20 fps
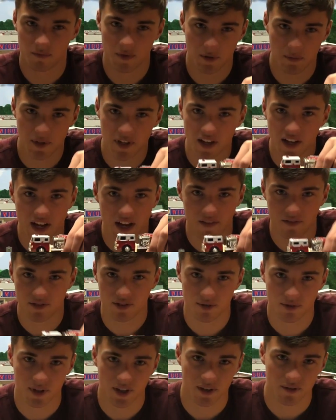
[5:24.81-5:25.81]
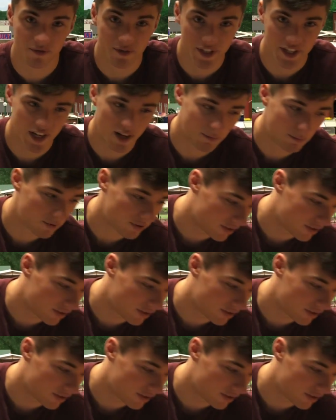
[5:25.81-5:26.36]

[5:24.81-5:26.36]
Maybe I'll have to renumber